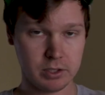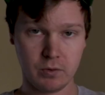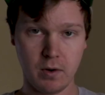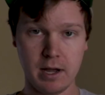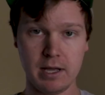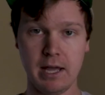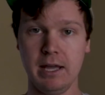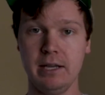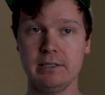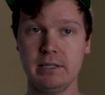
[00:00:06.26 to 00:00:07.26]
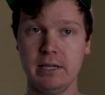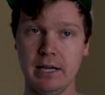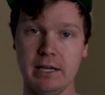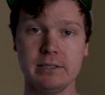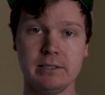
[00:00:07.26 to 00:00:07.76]

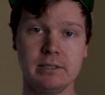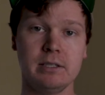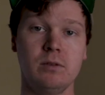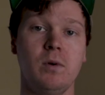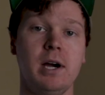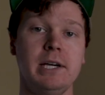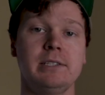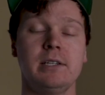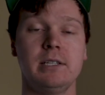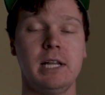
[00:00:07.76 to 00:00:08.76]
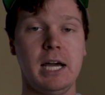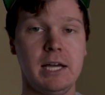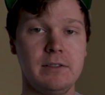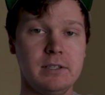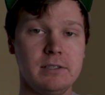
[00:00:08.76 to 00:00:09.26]
Tri-8s and why I decided to
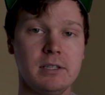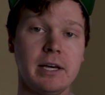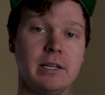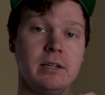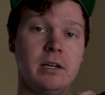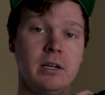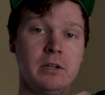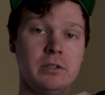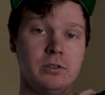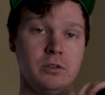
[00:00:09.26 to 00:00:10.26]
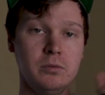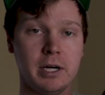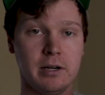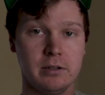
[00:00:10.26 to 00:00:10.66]
add this light to my